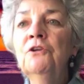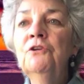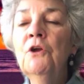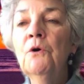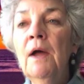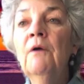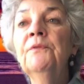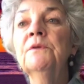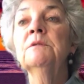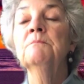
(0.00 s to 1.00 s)
you know
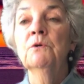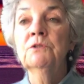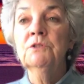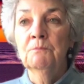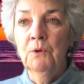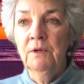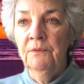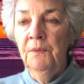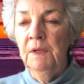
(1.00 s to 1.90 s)
health is the most important